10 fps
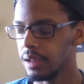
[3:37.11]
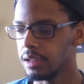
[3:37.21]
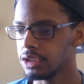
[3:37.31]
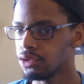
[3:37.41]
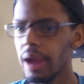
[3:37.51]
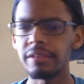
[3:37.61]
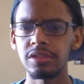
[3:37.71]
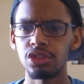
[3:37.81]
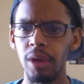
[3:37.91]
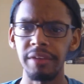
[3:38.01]

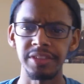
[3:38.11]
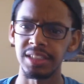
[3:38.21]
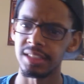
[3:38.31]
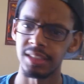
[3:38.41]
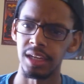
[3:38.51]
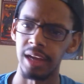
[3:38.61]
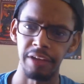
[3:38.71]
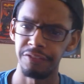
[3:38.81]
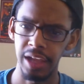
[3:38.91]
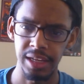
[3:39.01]
Dreyfus's son, I
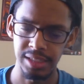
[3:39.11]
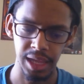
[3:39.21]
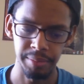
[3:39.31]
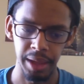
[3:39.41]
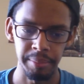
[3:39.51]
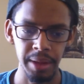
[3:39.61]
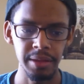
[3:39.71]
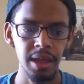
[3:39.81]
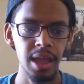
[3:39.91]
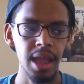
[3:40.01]
forget his damn name, but
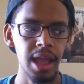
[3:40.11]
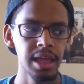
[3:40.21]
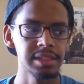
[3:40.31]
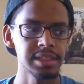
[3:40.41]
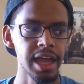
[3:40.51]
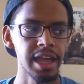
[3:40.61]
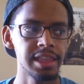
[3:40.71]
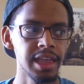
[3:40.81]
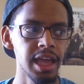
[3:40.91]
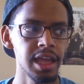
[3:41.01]
it's like
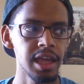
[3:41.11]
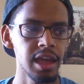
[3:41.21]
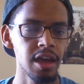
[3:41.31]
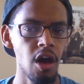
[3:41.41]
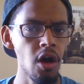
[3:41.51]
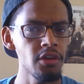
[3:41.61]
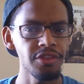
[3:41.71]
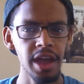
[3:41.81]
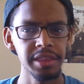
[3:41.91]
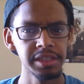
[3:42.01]
they all find
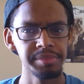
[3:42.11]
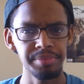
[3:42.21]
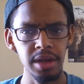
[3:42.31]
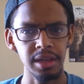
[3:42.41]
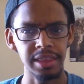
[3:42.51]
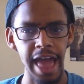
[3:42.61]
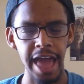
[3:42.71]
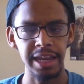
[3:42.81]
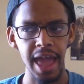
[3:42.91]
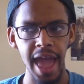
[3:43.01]
this book that
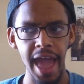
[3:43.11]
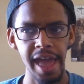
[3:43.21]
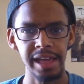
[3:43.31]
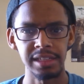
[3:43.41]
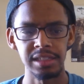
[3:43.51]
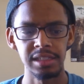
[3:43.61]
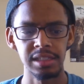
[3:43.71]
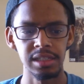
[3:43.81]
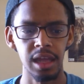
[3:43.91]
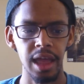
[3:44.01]
has
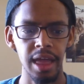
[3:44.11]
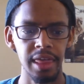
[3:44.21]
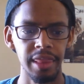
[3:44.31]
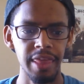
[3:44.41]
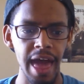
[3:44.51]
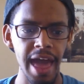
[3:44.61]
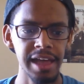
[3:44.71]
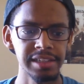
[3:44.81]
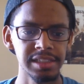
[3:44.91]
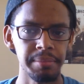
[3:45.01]

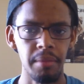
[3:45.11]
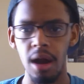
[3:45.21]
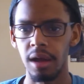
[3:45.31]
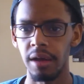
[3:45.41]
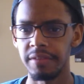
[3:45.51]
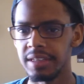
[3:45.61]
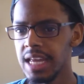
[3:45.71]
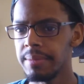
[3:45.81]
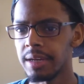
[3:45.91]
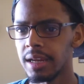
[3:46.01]
the mark of the demon
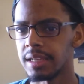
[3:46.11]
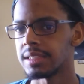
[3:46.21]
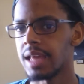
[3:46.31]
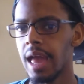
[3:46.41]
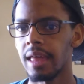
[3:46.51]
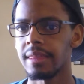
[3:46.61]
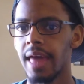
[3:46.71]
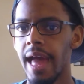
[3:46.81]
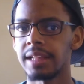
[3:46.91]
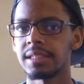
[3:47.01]
in it, saying
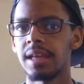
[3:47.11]
that